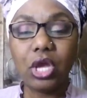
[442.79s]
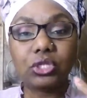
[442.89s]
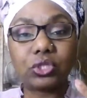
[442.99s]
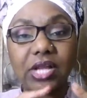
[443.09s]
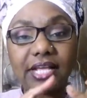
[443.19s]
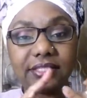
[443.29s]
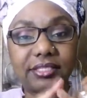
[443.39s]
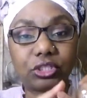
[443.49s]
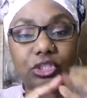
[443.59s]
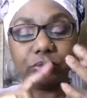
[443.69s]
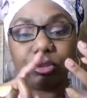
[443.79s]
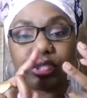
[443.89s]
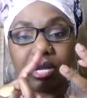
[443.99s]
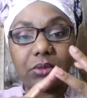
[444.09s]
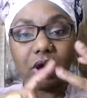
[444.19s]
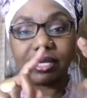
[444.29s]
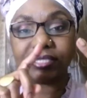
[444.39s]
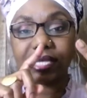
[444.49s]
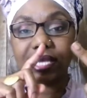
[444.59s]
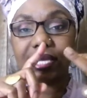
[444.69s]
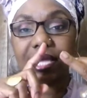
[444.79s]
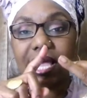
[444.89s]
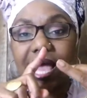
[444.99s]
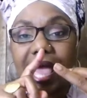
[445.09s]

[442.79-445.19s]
So that's distribution, marketing,